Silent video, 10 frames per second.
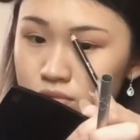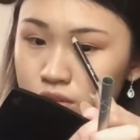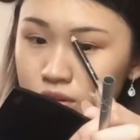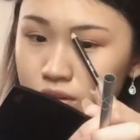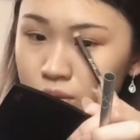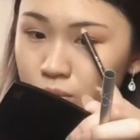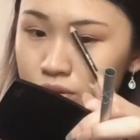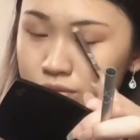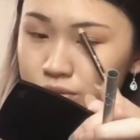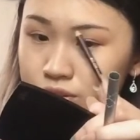they're not
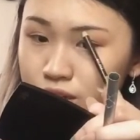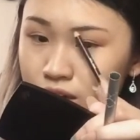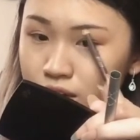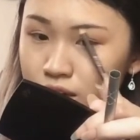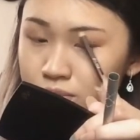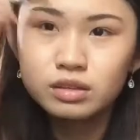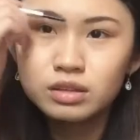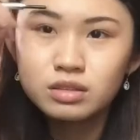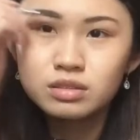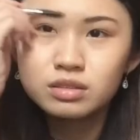worth your time. I
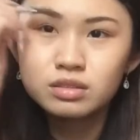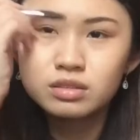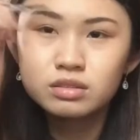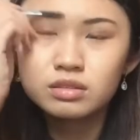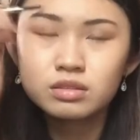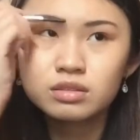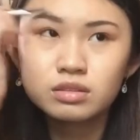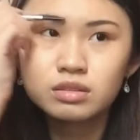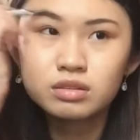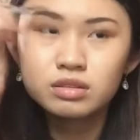think
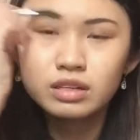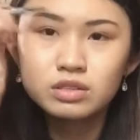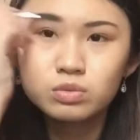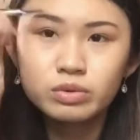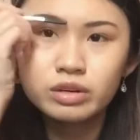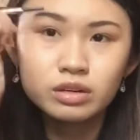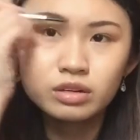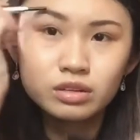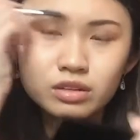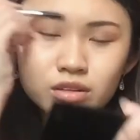that's
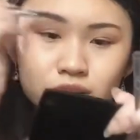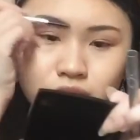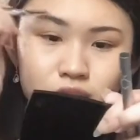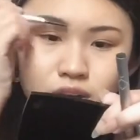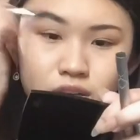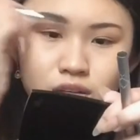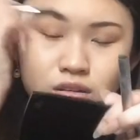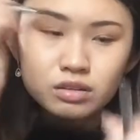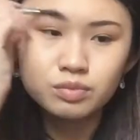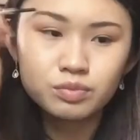where
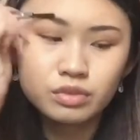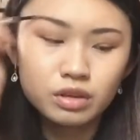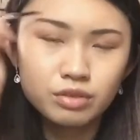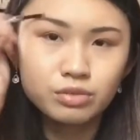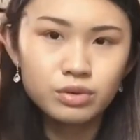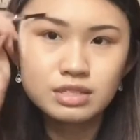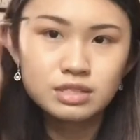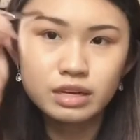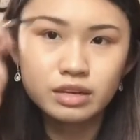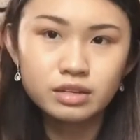everyone
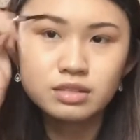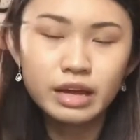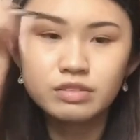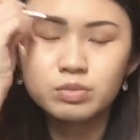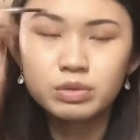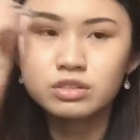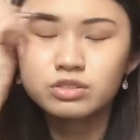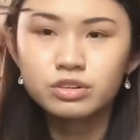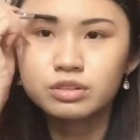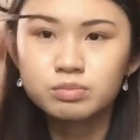stands. They have to be a
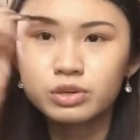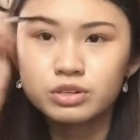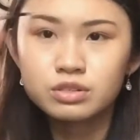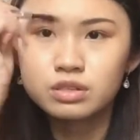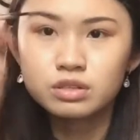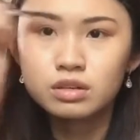certain person.